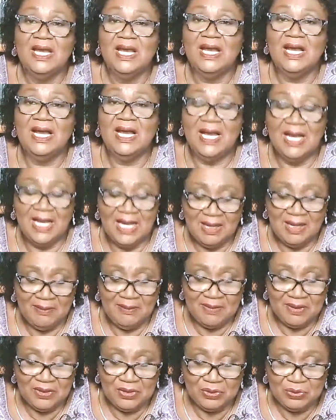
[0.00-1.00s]
um,
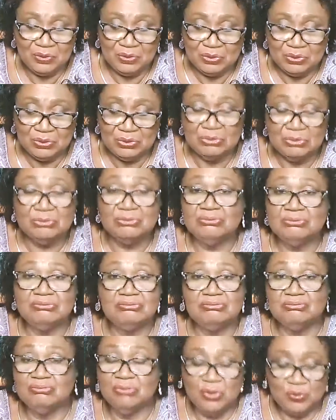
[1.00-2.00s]
you know,
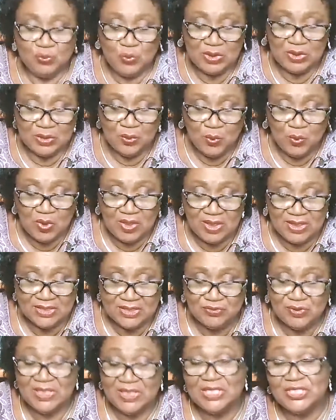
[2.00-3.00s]
would want to work on his
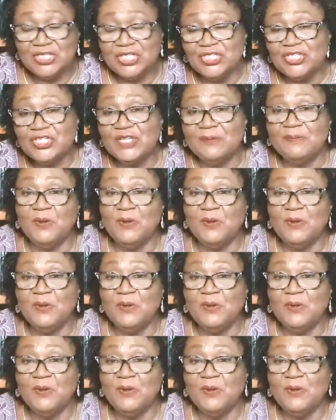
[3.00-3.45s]
relationship.